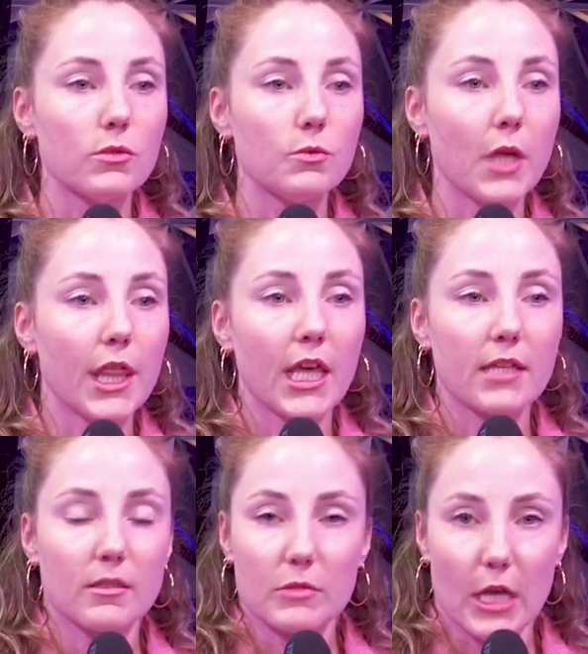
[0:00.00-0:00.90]
we think
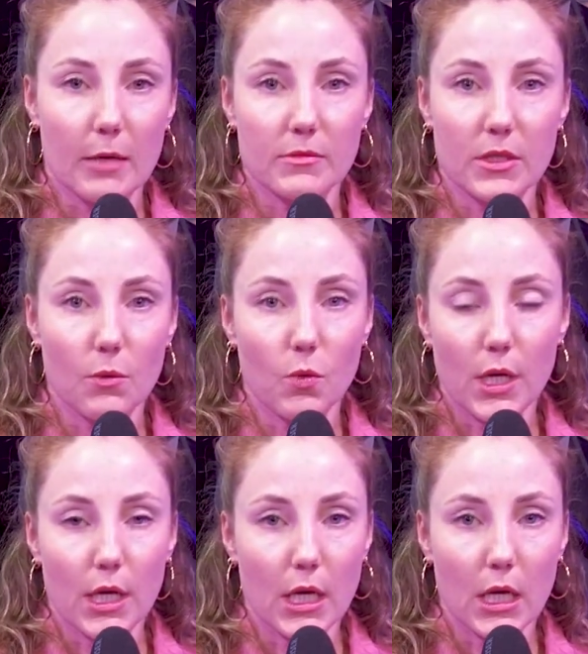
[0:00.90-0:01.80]
sometimes that we
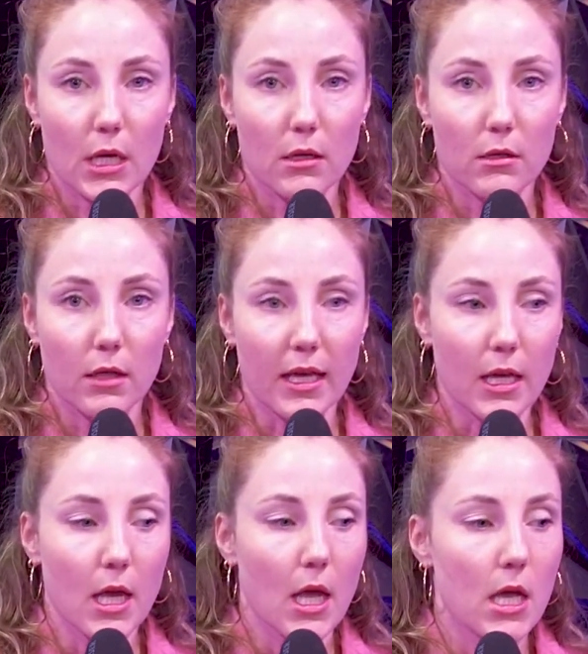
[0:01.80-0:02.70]
need like
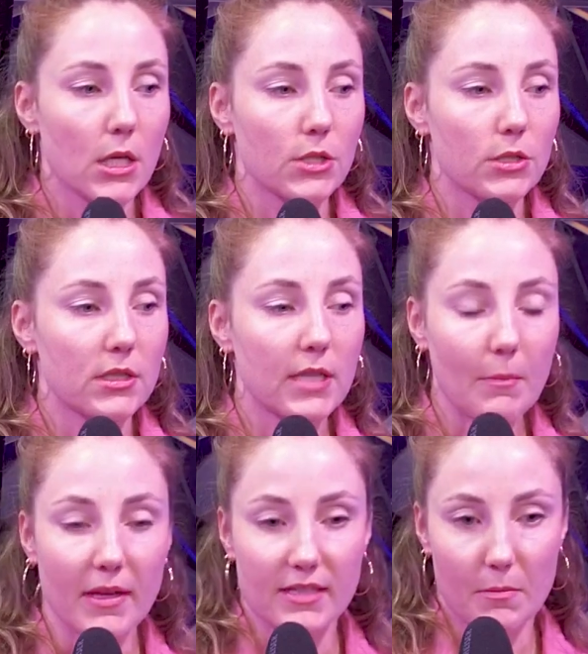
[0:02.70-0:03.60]

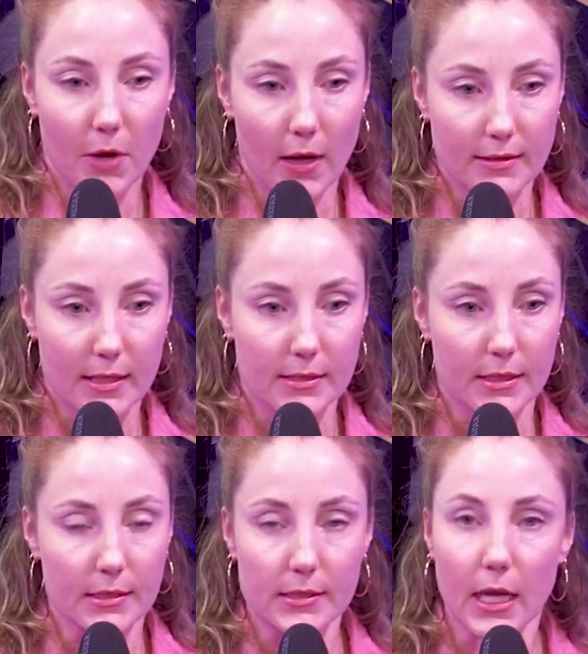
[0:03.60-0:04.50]
step-by-step
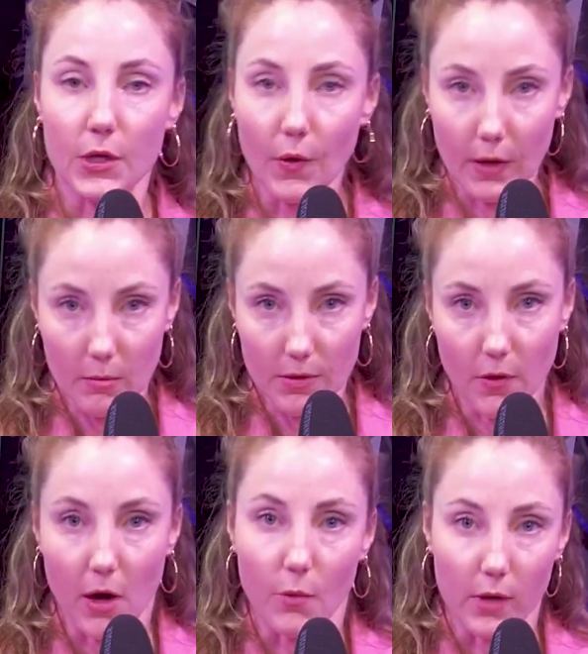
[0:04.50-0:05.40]
processes. And don't get me
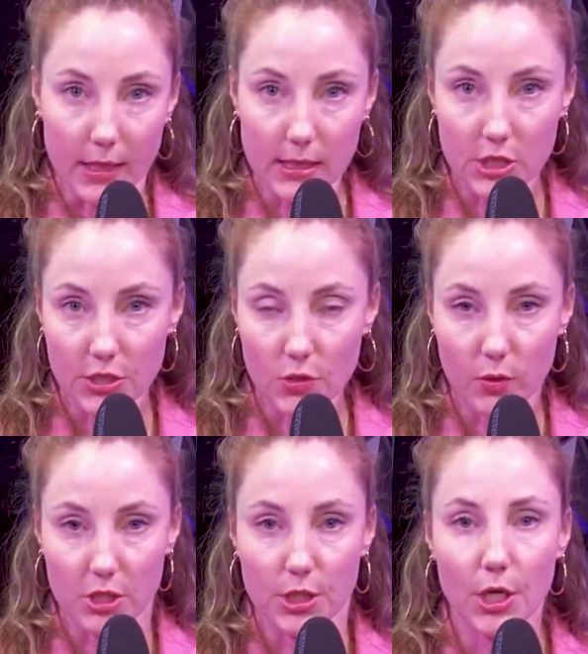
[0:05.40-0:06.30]
wrong, when I teach
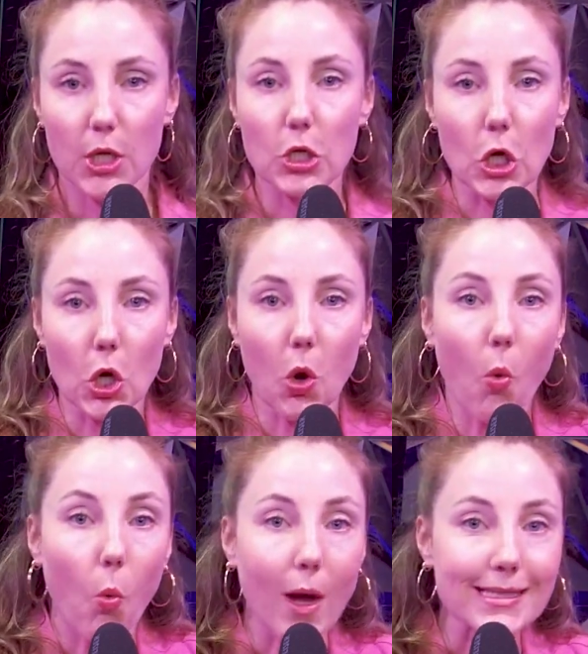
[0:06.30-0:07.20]
intuition, your
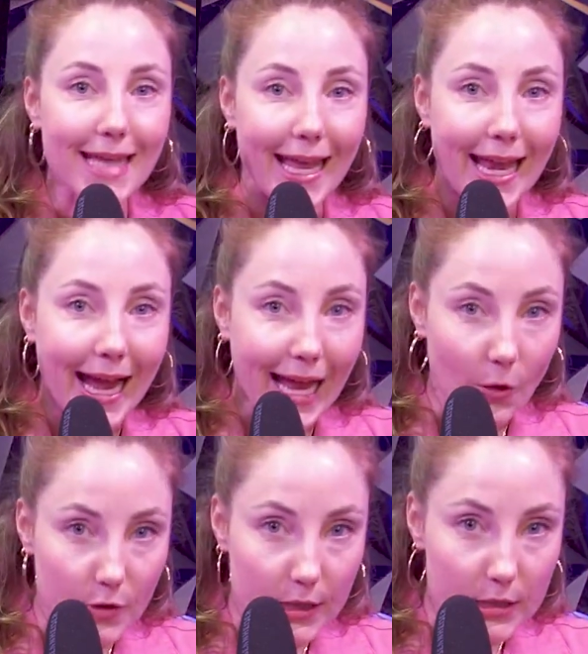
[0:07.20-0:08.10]
girl was an
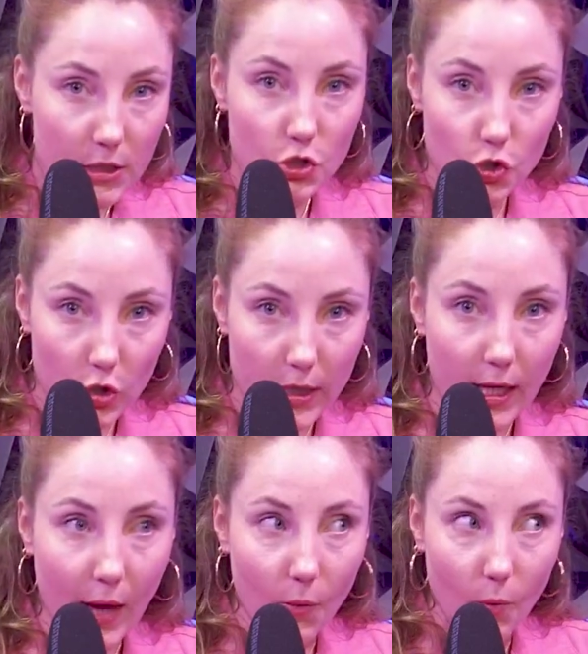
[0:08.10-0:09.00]
accountant. Truly,
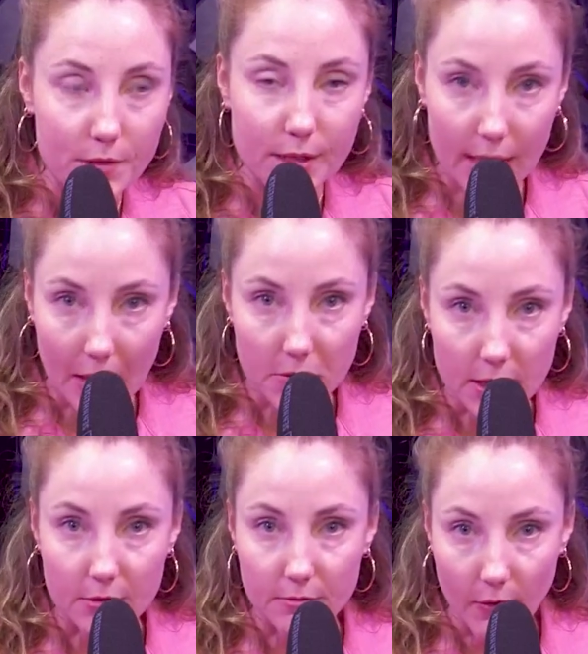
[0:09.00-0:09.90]
I was an
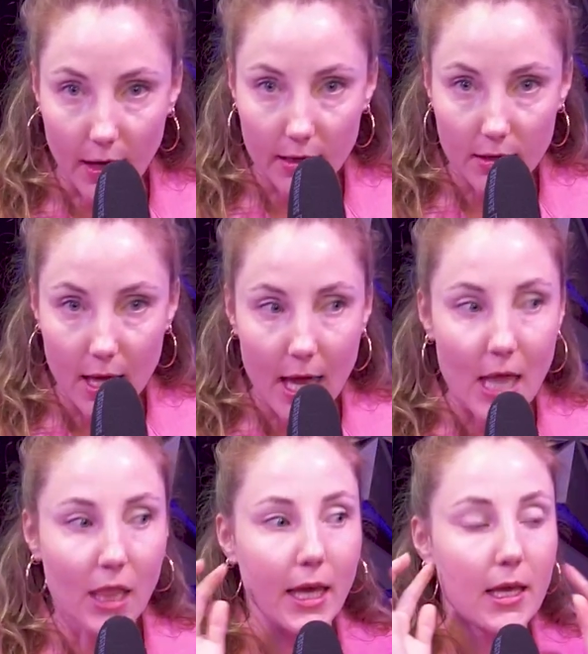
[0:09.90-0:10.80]
accountant, right?
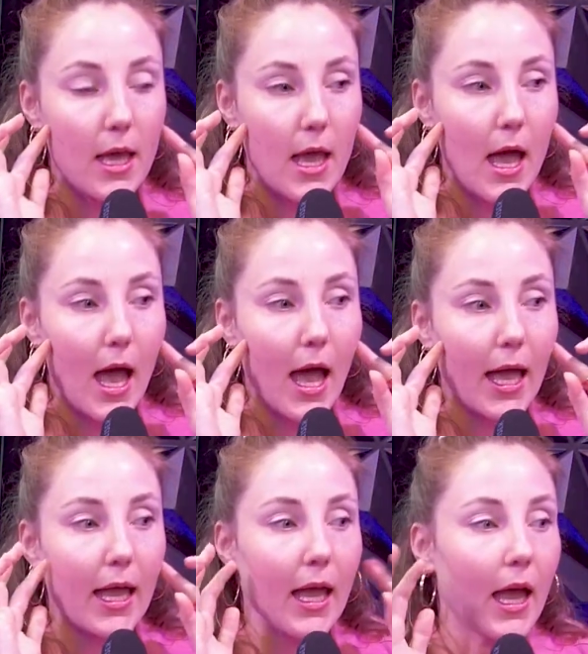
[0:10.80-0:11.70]
Like
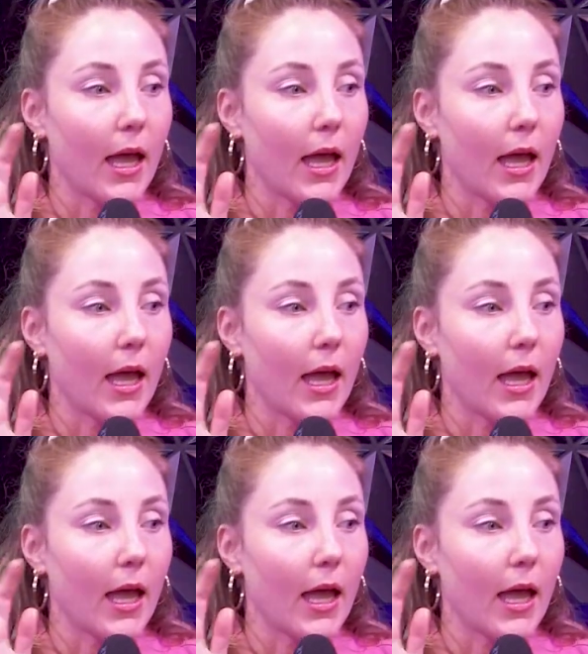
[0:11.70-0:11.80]
I